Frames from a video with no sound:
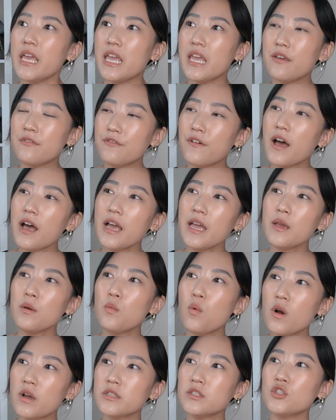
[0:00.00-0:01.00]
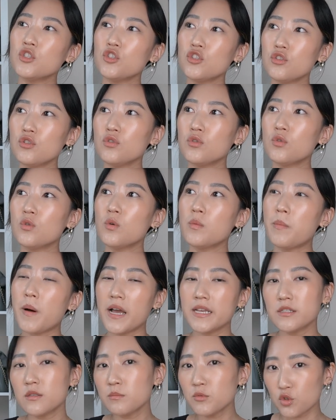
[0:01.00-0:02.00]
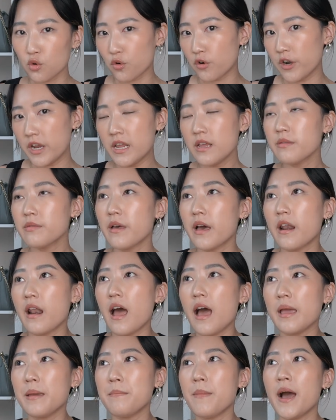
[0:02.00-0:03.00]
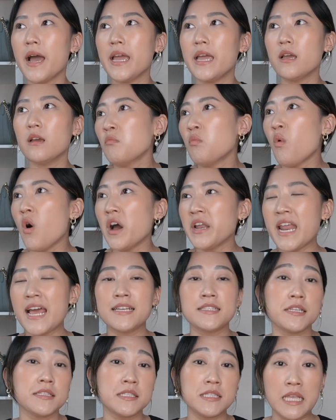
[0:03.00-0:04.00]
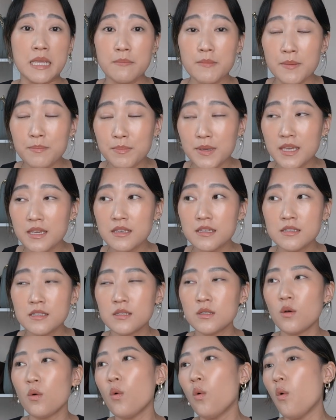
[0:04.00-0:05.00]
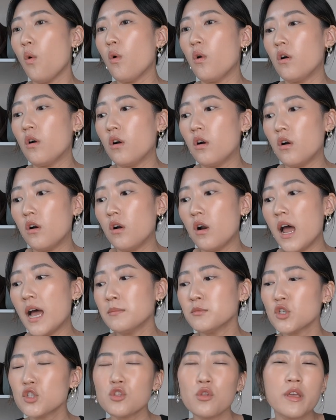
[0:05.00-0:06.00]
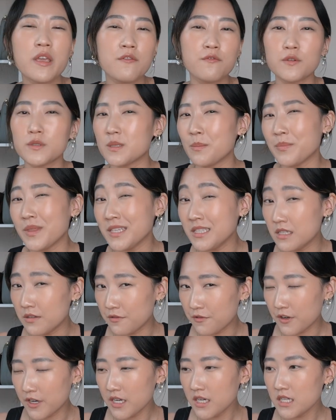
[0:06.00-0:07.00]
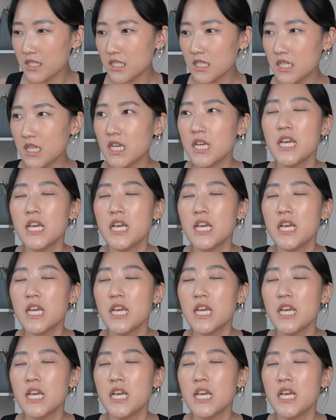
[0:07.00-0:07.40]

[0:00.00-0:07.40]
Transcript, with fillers: if I want to buy some jewelry that I might want as a statement piece or I'm just looking for something different,